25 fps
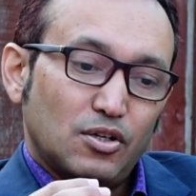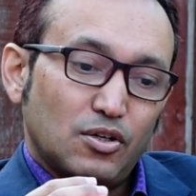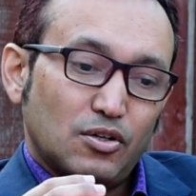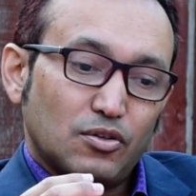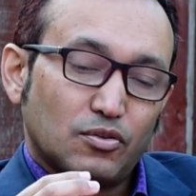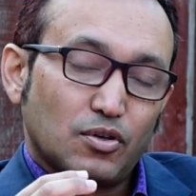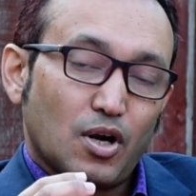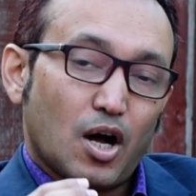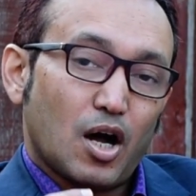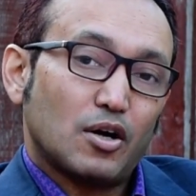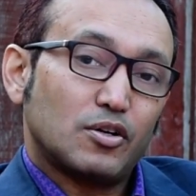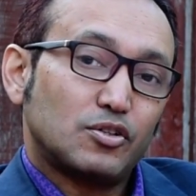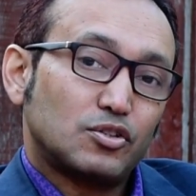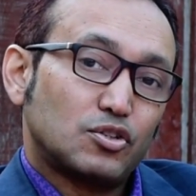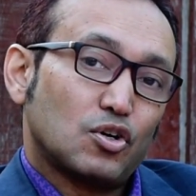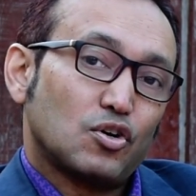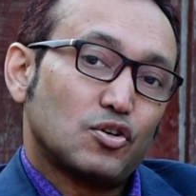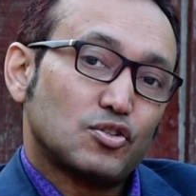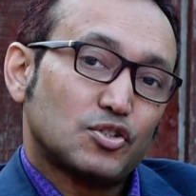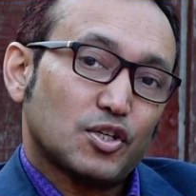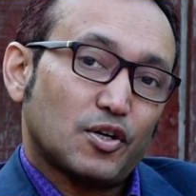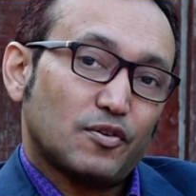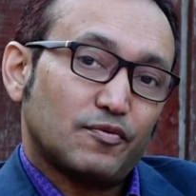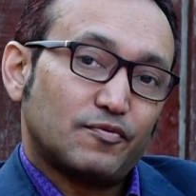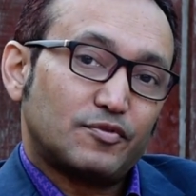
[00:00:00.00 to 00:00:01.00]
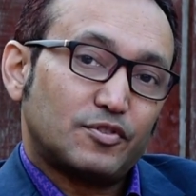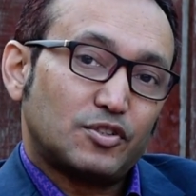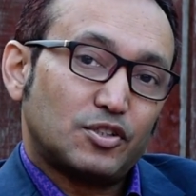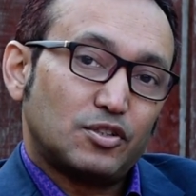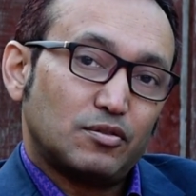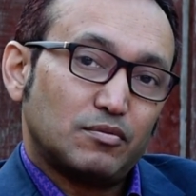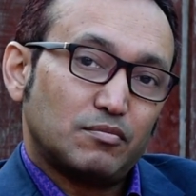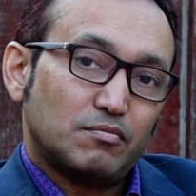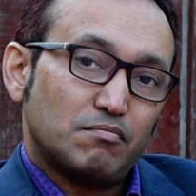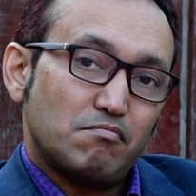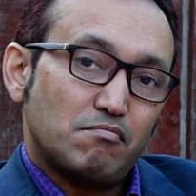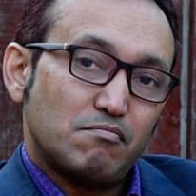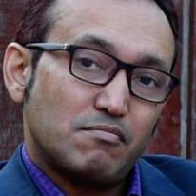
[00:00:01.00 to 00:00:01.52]
Wrong dose of
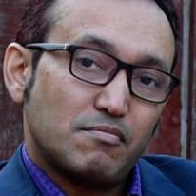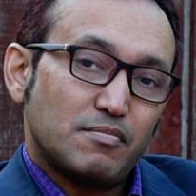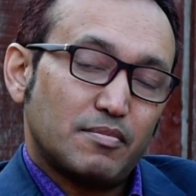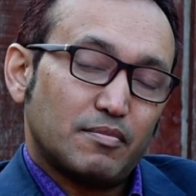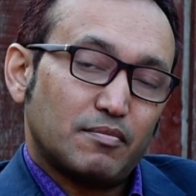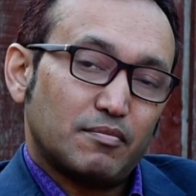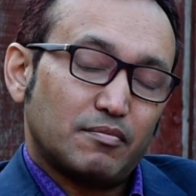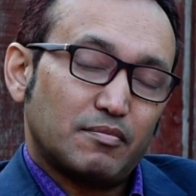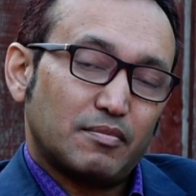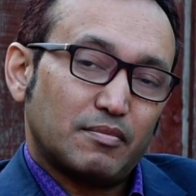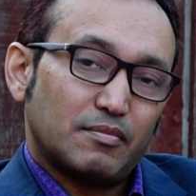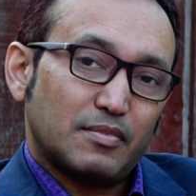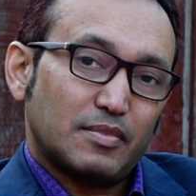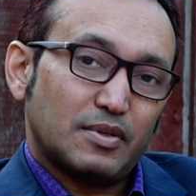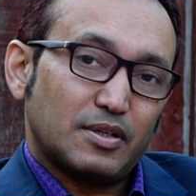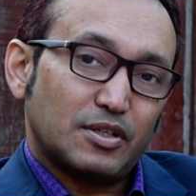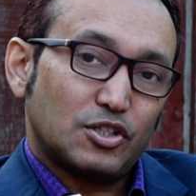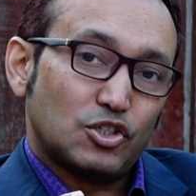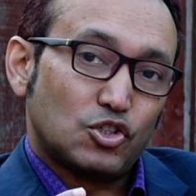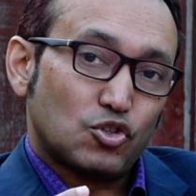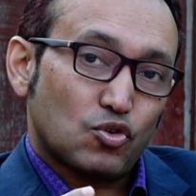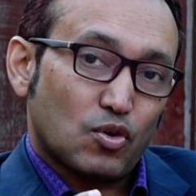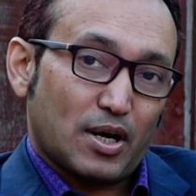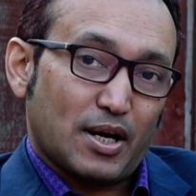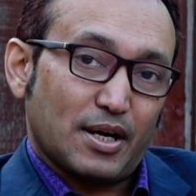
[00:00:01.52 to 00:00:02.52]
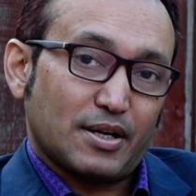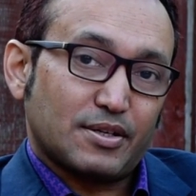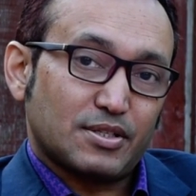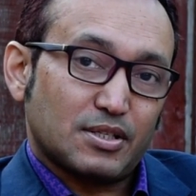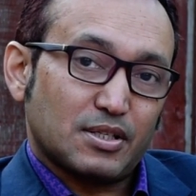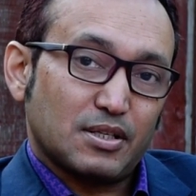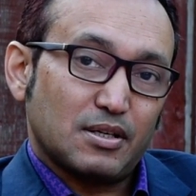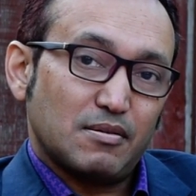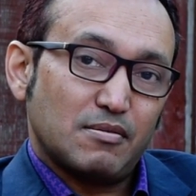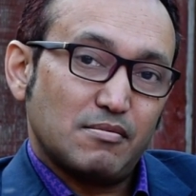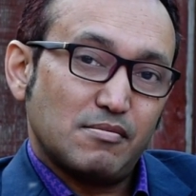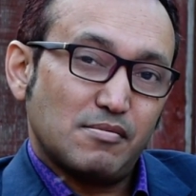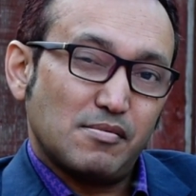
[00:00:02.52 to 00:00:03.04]
drugs
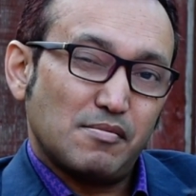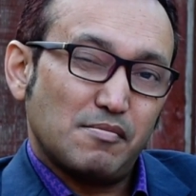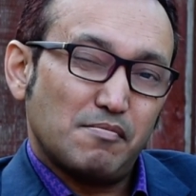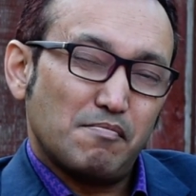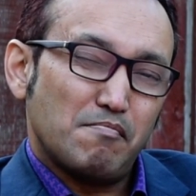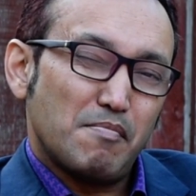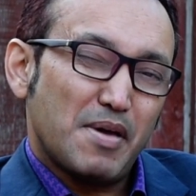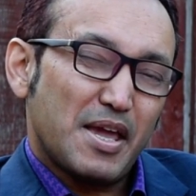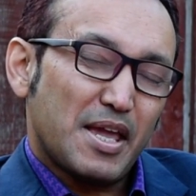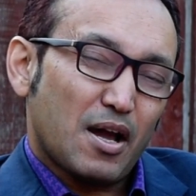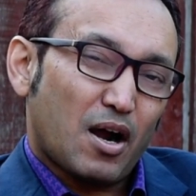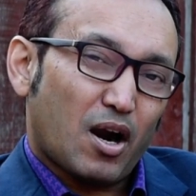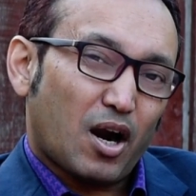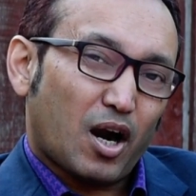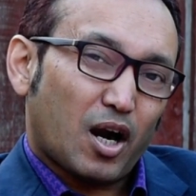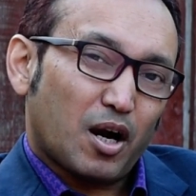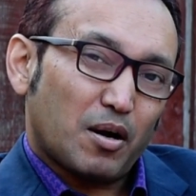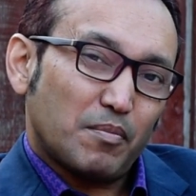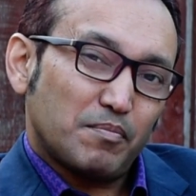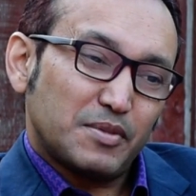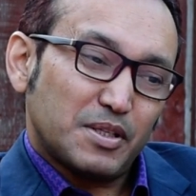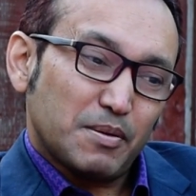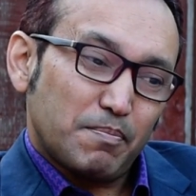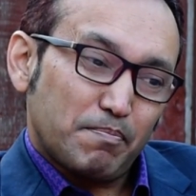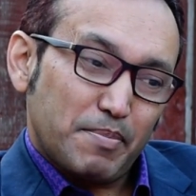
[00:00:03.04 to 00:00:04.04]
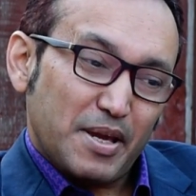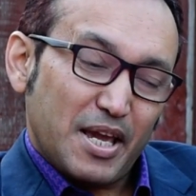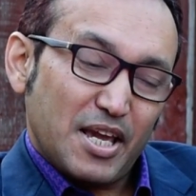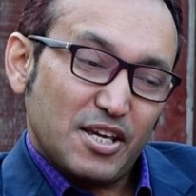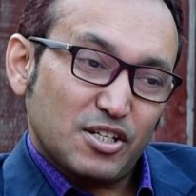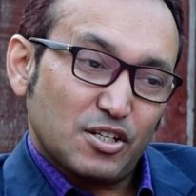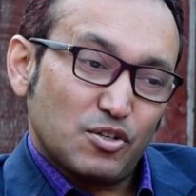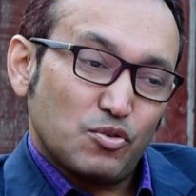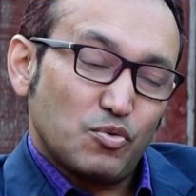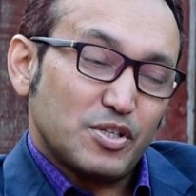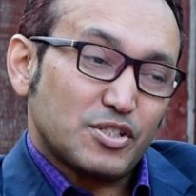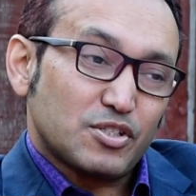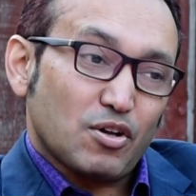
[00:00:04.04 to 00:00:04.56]
may harm the
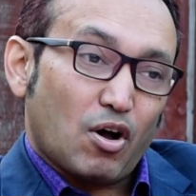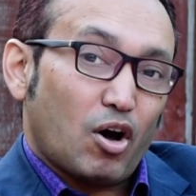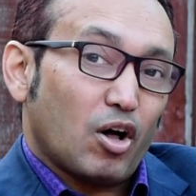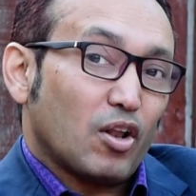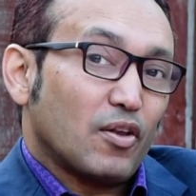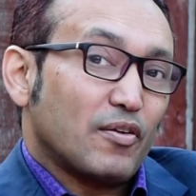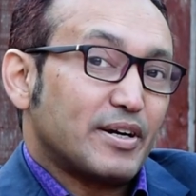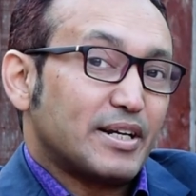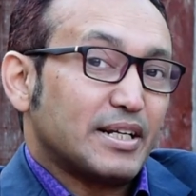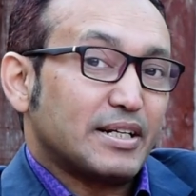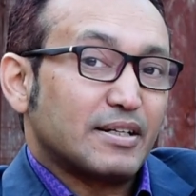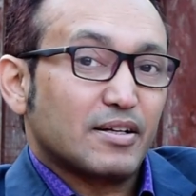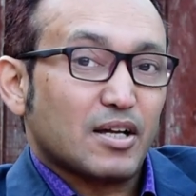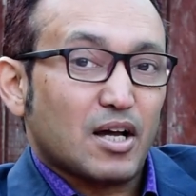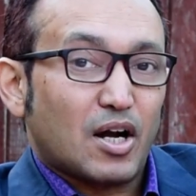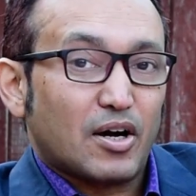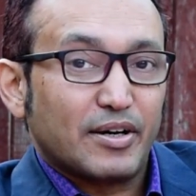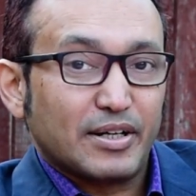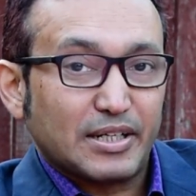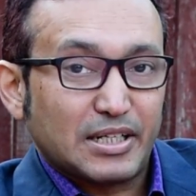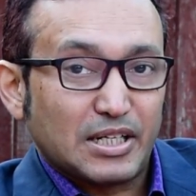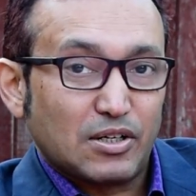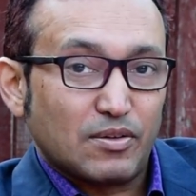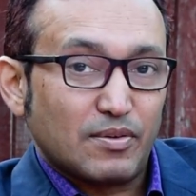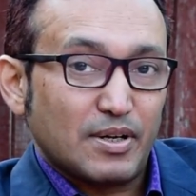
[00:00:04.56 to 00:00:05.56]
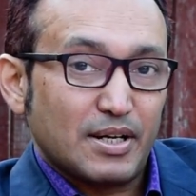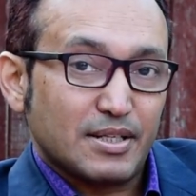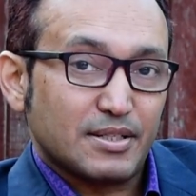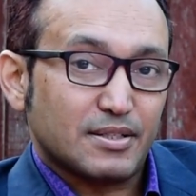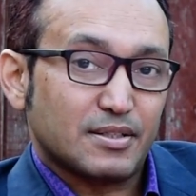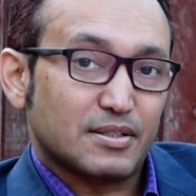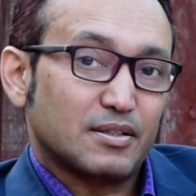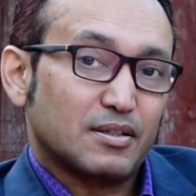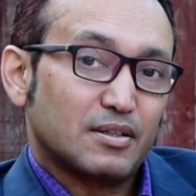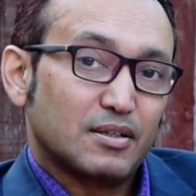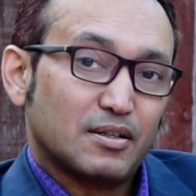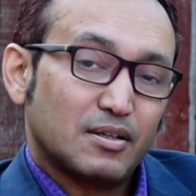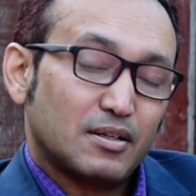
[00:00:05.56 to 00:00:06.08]
patient who is already in cardiac arrest.
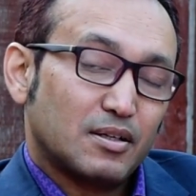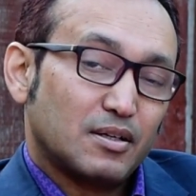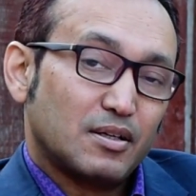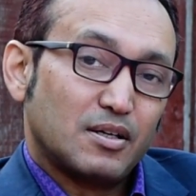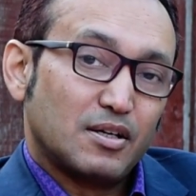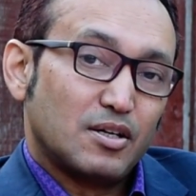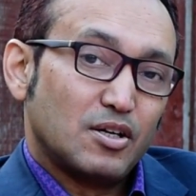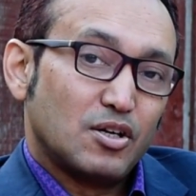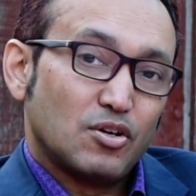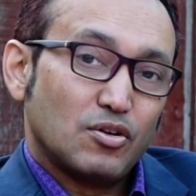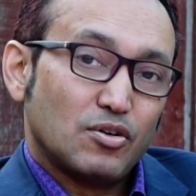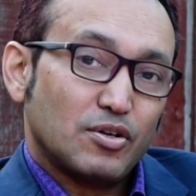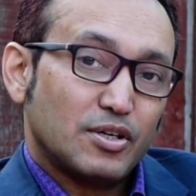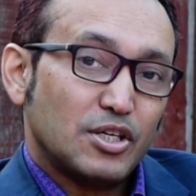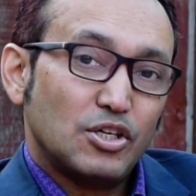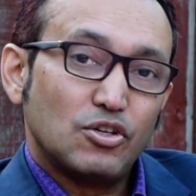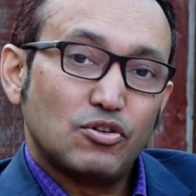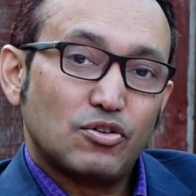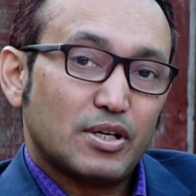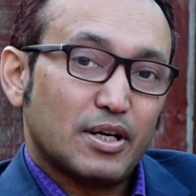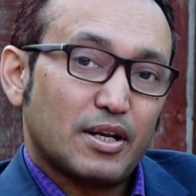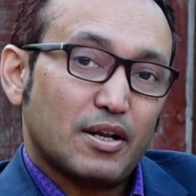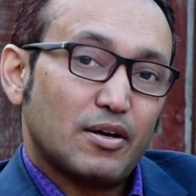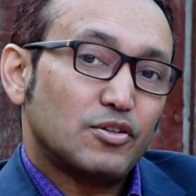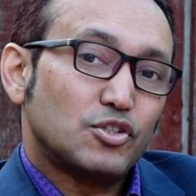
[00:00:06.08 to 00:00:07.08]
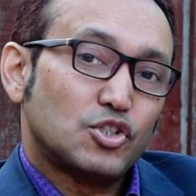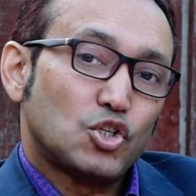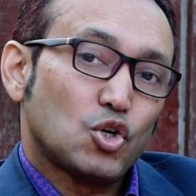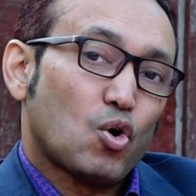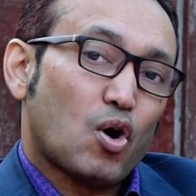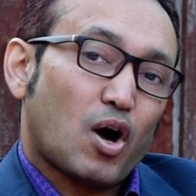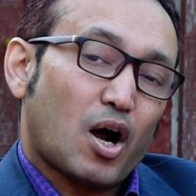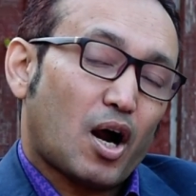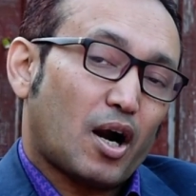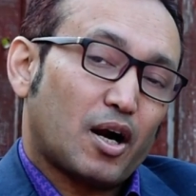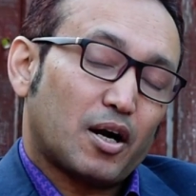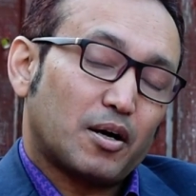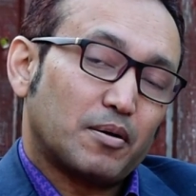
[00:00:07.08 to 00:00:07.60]
You cannot do
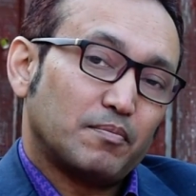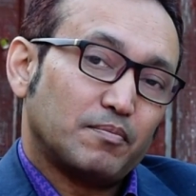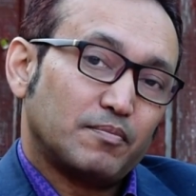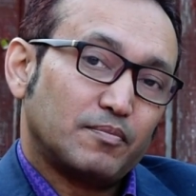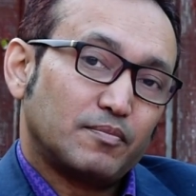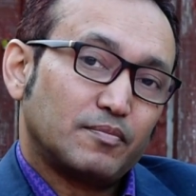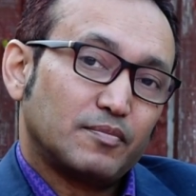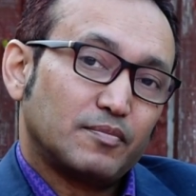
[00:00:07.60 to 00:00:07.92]
harm.